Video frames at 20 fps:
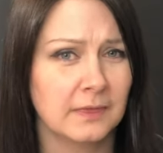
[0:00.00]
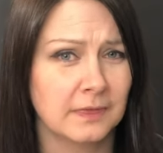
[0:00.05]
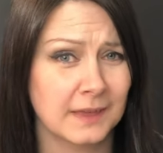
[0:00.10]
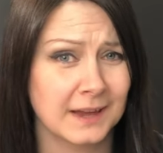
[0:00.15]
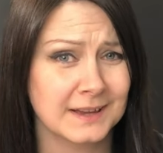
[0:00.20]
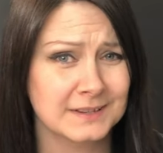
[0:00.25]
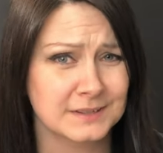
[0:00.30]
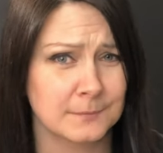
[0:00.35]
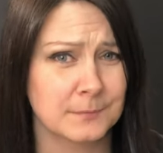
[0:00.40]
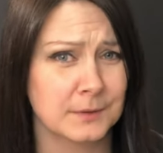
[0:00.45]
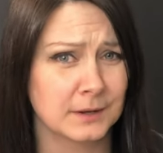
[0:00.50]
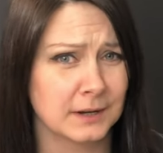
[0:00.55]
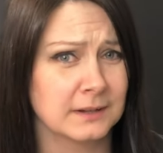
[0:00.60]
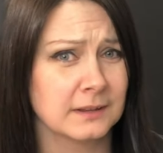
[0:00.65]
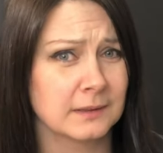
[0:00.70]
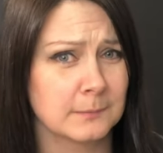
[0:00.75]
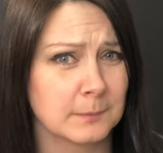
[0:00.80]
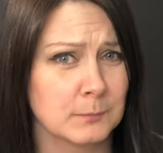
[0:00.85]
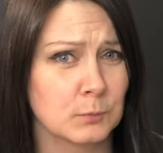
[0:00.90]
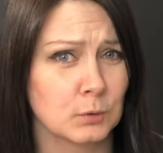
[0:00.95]
That's something I
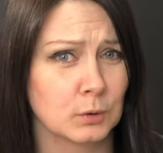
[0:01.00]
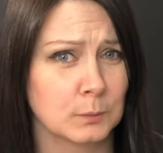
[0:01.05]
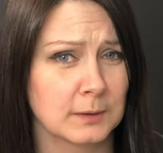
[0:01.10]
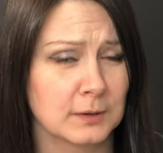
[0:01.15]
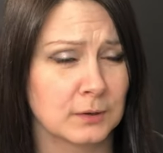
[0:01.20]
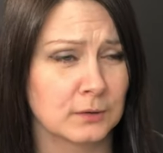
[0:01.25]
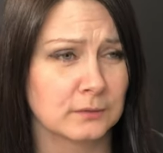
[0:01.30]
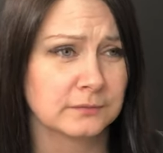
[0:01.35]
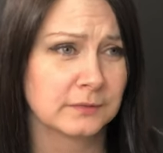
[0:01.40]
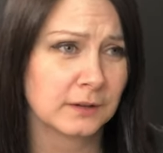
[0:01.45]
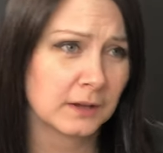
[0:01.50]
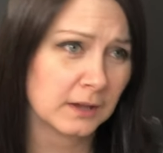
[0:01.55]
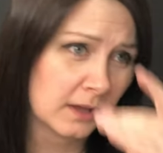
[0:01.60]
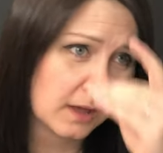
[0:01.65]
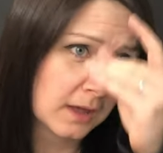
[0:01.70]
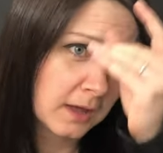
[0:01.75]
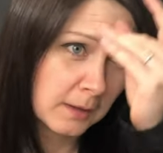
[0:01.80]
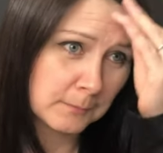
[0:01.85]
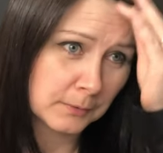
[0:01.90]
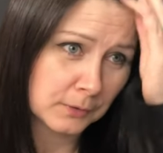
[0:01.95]
need to be more aware of,
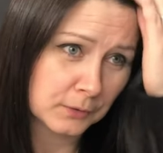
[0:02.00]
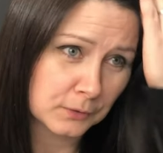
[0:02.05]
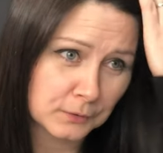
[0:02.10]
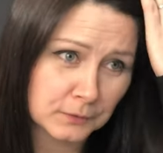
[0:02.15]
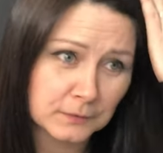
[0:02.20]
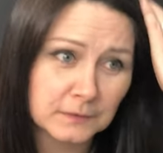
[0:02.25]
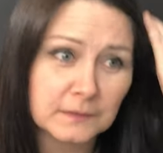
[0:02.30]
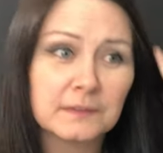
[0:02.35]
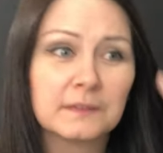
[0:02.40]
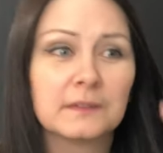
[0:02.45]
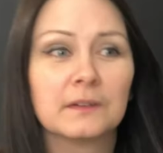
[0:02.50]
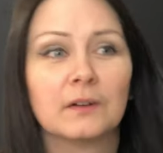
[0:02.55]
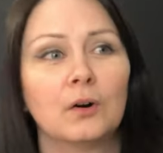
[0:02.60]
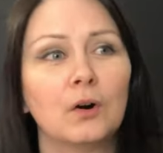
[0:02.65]
because